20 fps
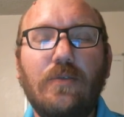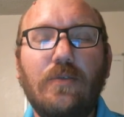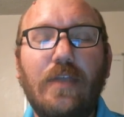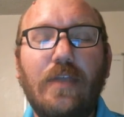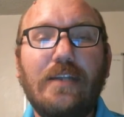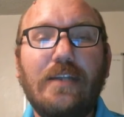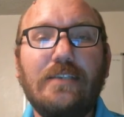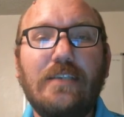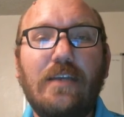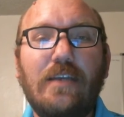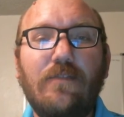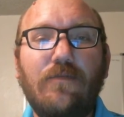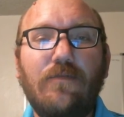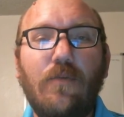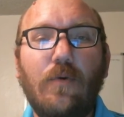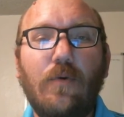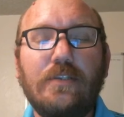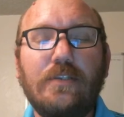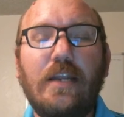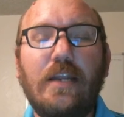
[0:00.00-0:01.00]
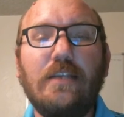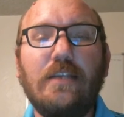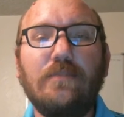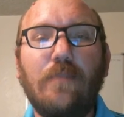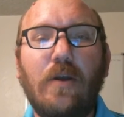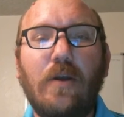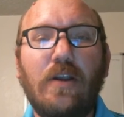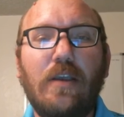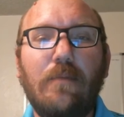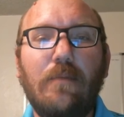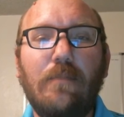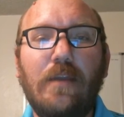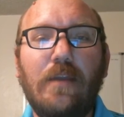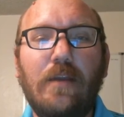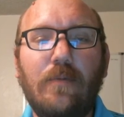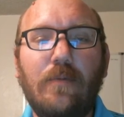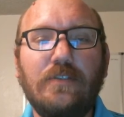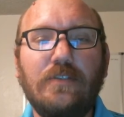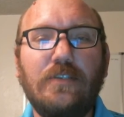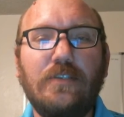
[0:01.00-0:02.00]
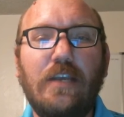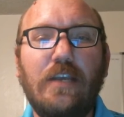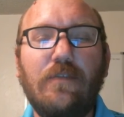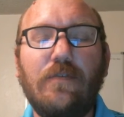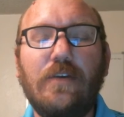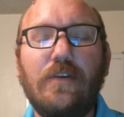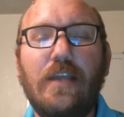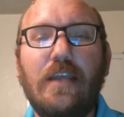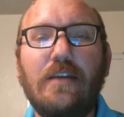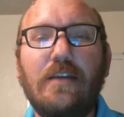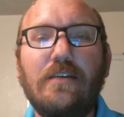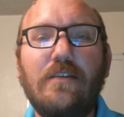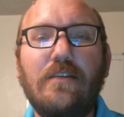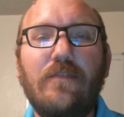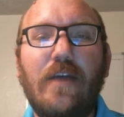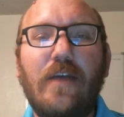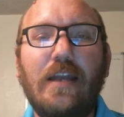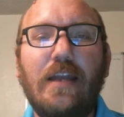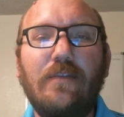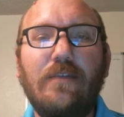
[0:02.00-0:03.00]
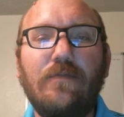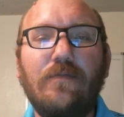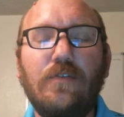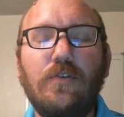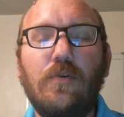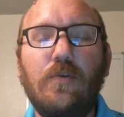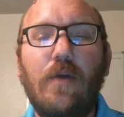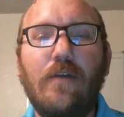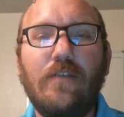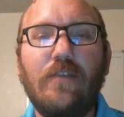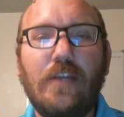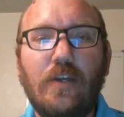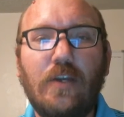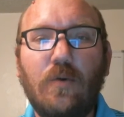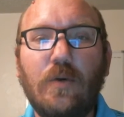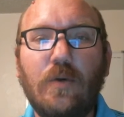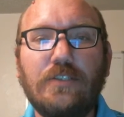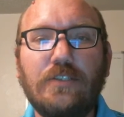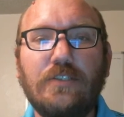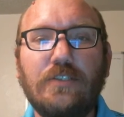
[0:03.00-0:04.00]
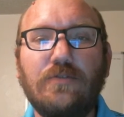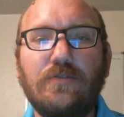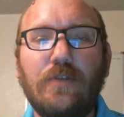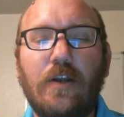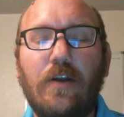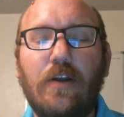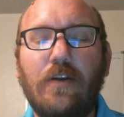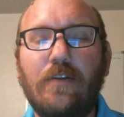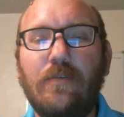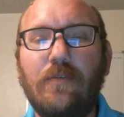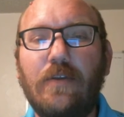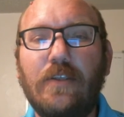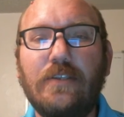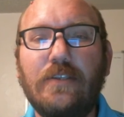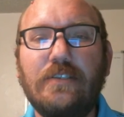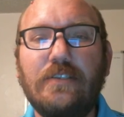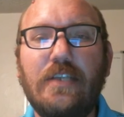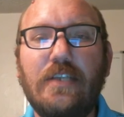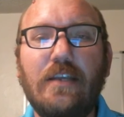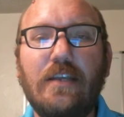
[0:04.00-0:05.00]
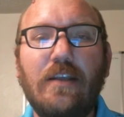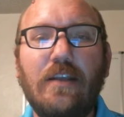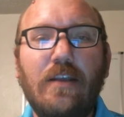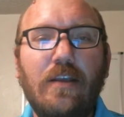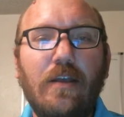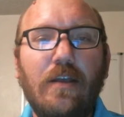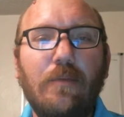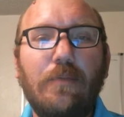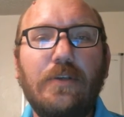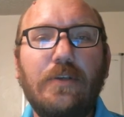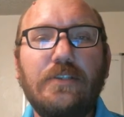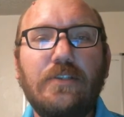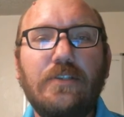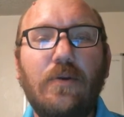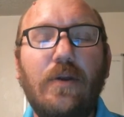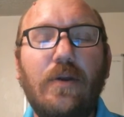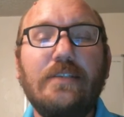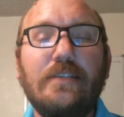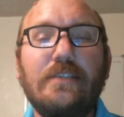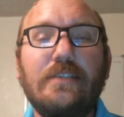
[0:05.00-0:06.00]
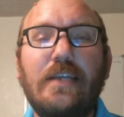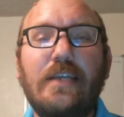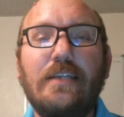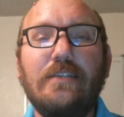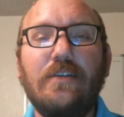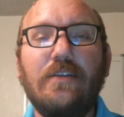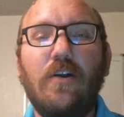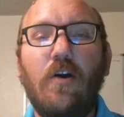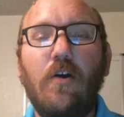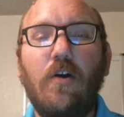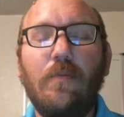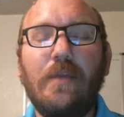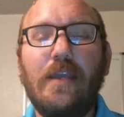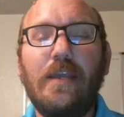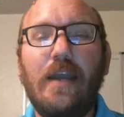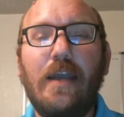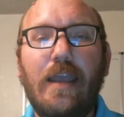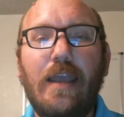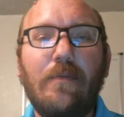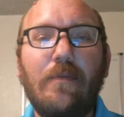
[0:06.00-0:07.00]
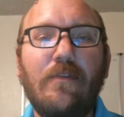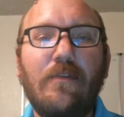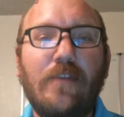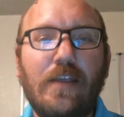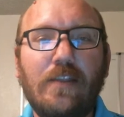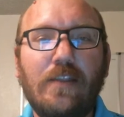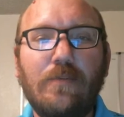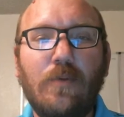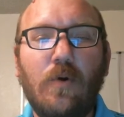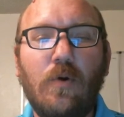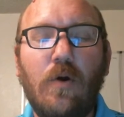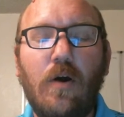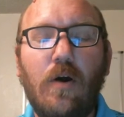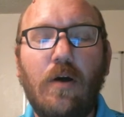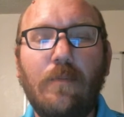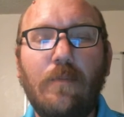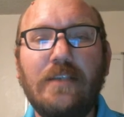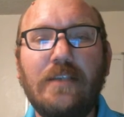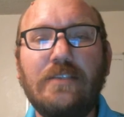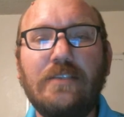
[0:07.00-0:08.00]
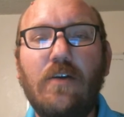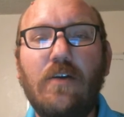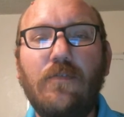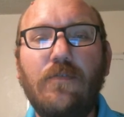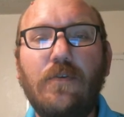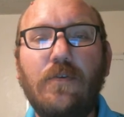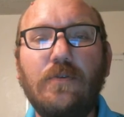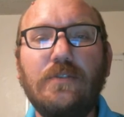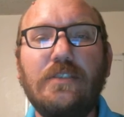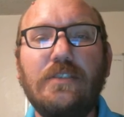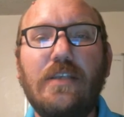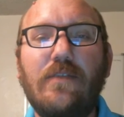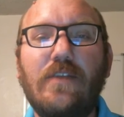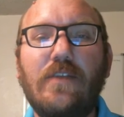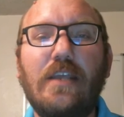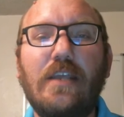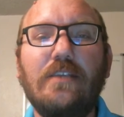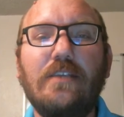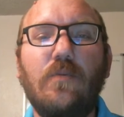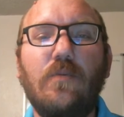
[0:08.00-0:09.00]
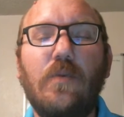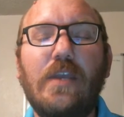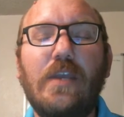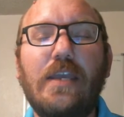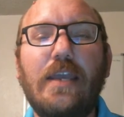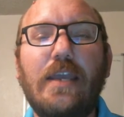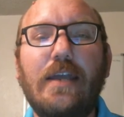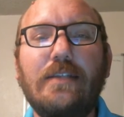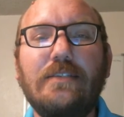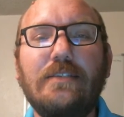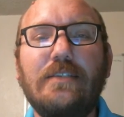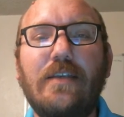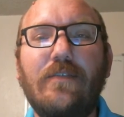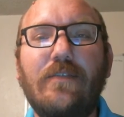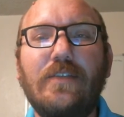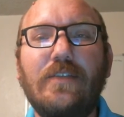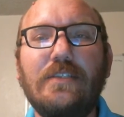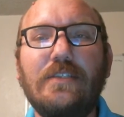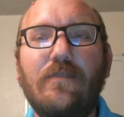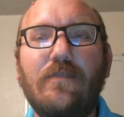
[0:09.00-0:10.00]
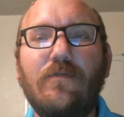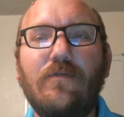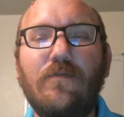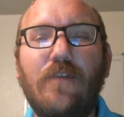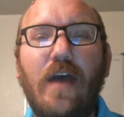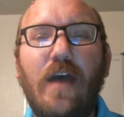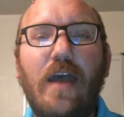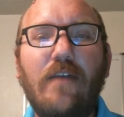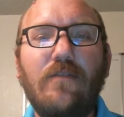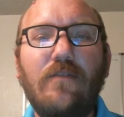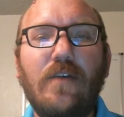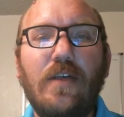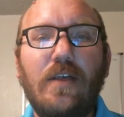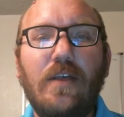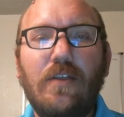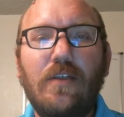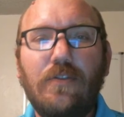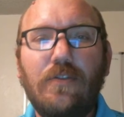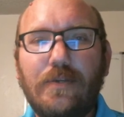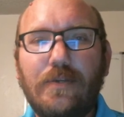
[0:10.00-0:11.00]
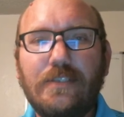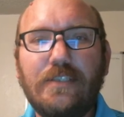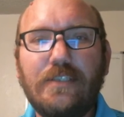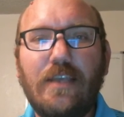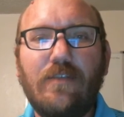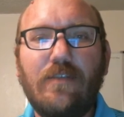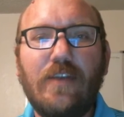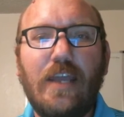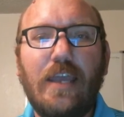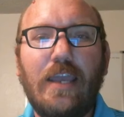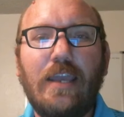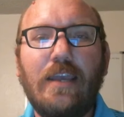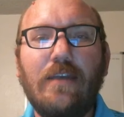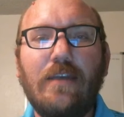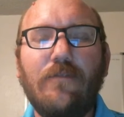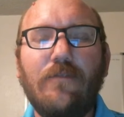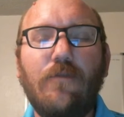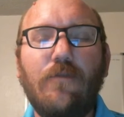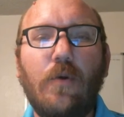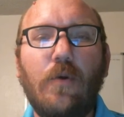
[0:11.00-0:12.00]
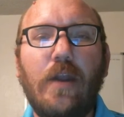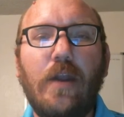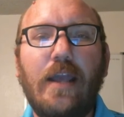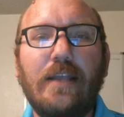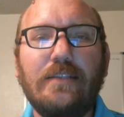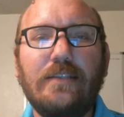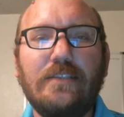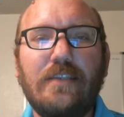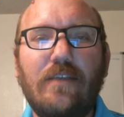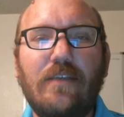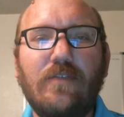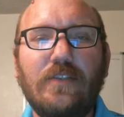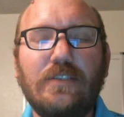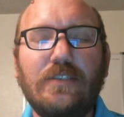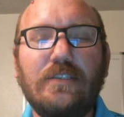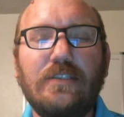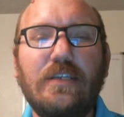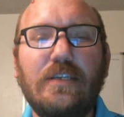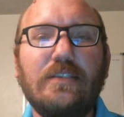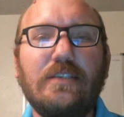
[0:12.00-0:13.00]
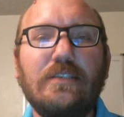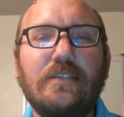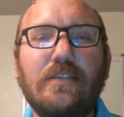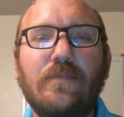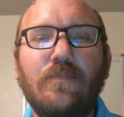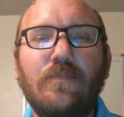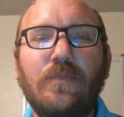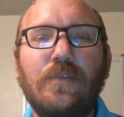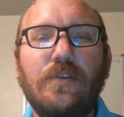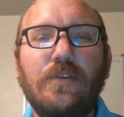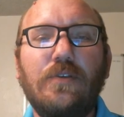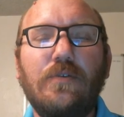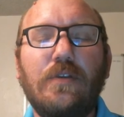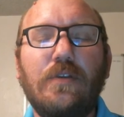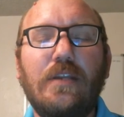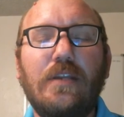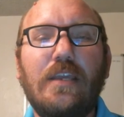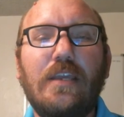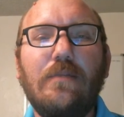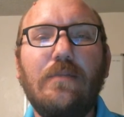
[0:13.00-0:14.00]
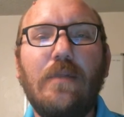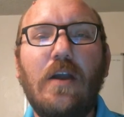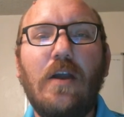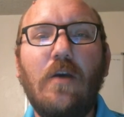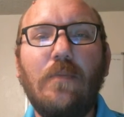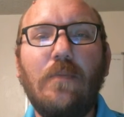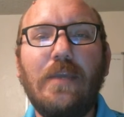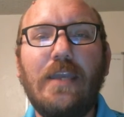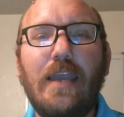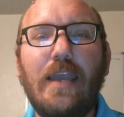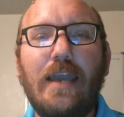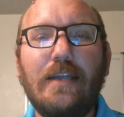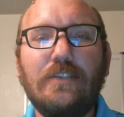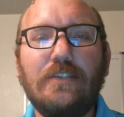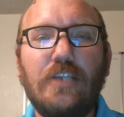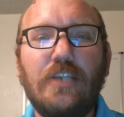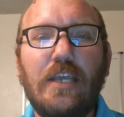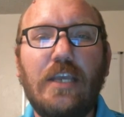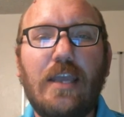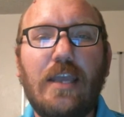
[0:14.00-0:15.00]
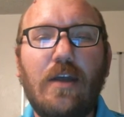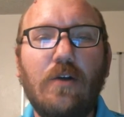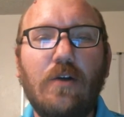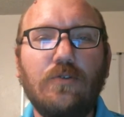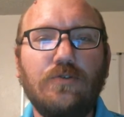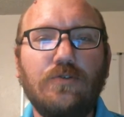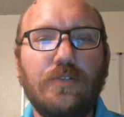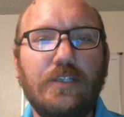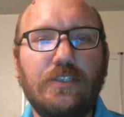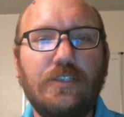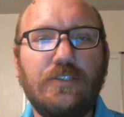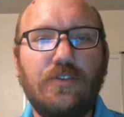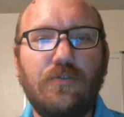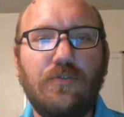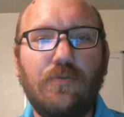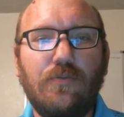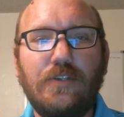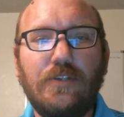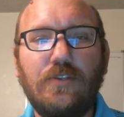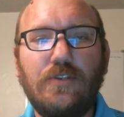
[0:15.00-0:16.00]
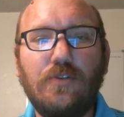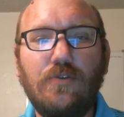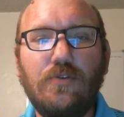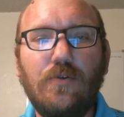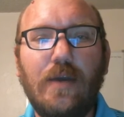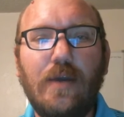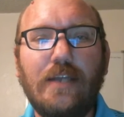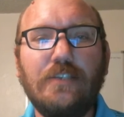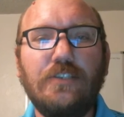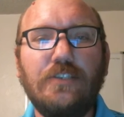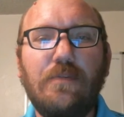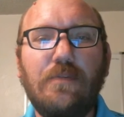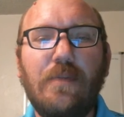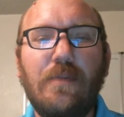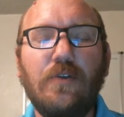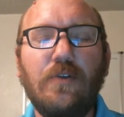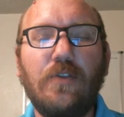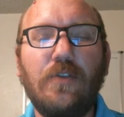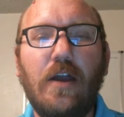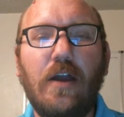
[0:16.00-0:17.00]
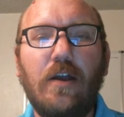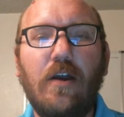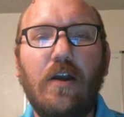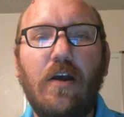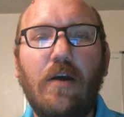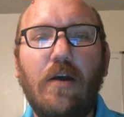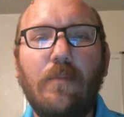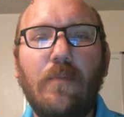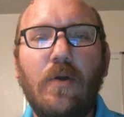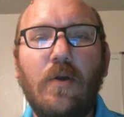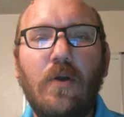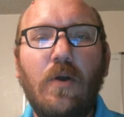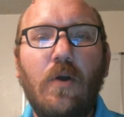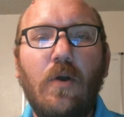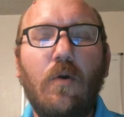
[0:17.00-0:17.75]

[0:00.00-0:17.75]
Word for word: So that is it for today's Market Minute with Jake for Dayton, Nevada. If you do have any questions regarding real estate, please don't hesitate to call me. I am available on my cell phone seven days a week at 775 378 4976. You can email me at jakeeldridge32 at gmail.com.